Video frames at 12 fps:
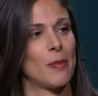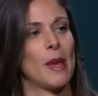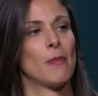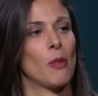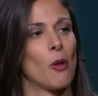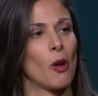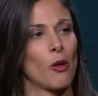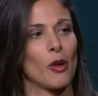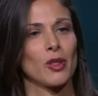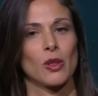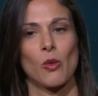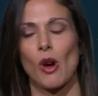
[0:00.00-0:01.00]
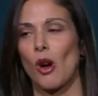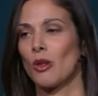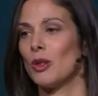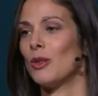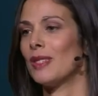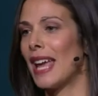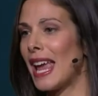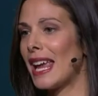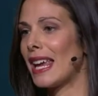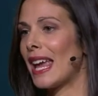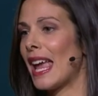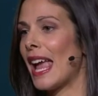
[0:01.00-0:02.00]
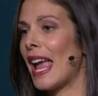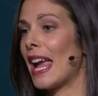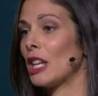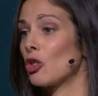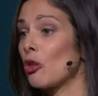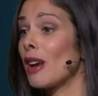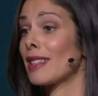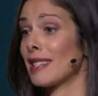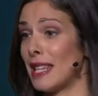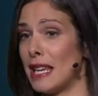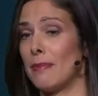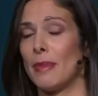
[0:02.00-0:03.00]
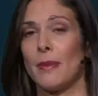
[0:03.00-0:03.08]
of people across the world to take a trust leap.